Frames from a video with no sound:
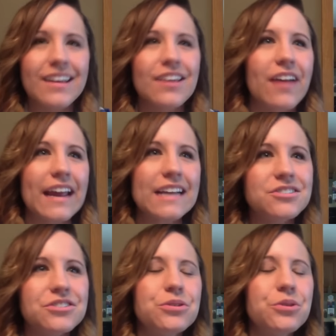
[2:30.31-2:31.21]
your
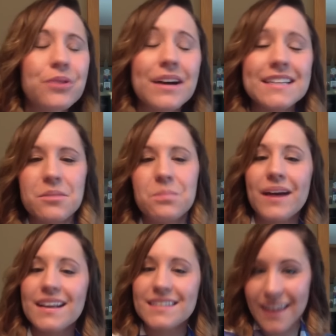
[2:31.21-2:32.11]
answer to who has the
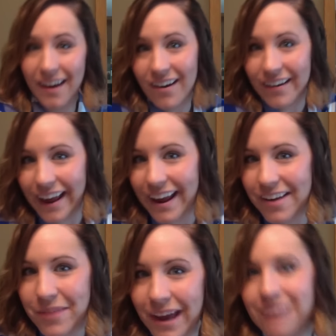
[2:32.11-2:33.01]
best hair in
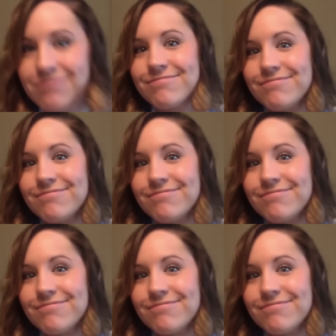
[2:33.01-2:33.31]
anime.